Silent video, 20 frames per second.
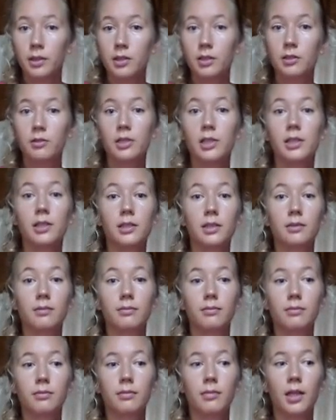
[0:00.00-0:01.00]
the streets,
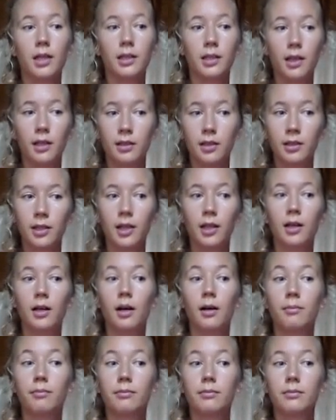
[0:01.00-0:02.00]
and get an
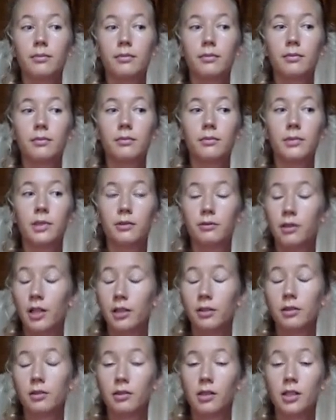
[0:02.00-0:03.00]
income, and
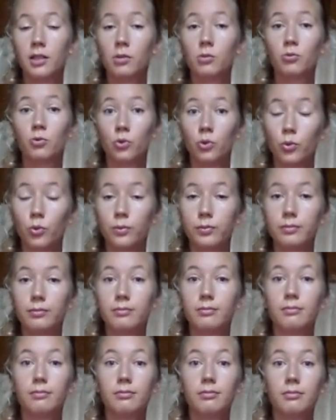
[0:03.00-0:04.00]
rent a little room.
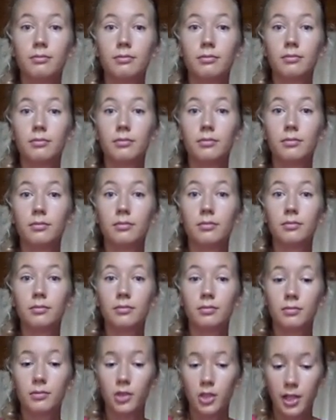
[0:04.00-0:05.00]

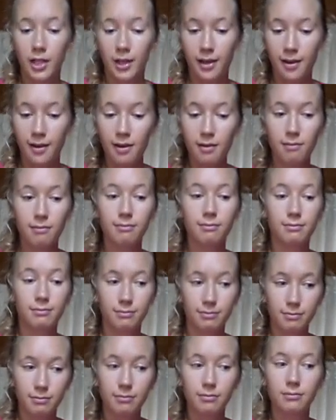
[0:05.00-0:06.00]
Okay?
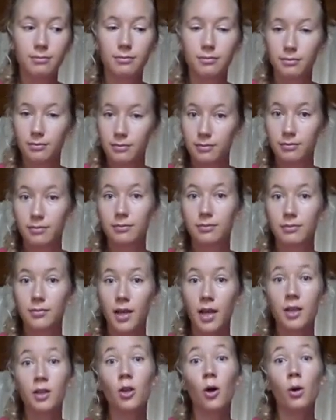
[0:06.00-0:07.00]

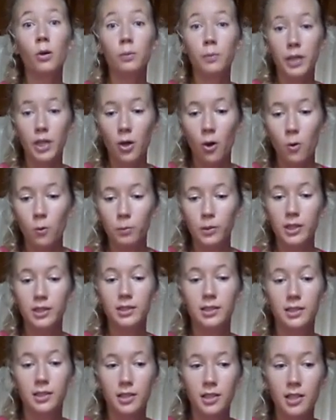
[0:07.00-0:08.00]
And not be
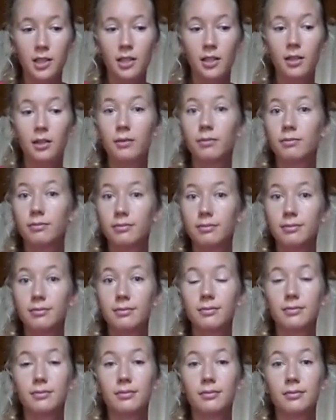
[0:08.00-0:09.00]
homeless in a year,
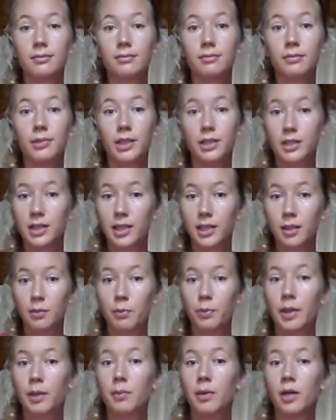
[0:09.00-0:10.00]
because I can
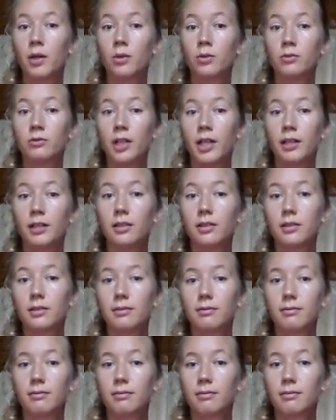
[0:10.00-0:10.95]
pay my own rent.